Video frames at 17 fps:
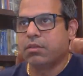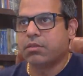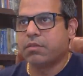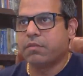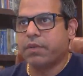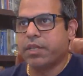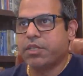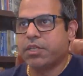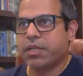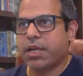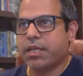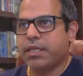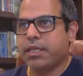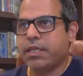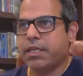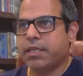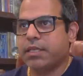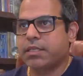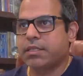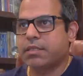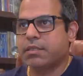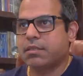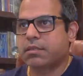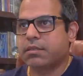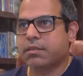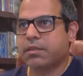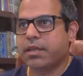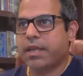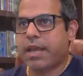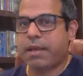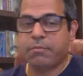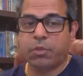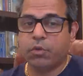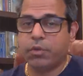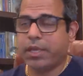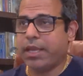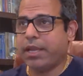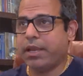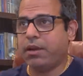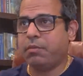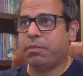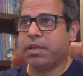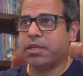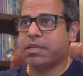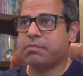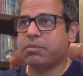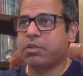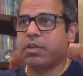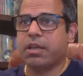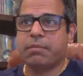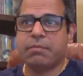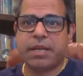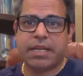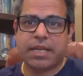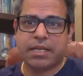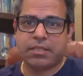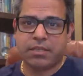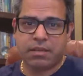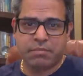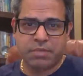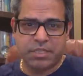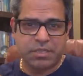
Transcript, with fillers: So Vaishali is, and I'm looking here because I'm looking at my desktop.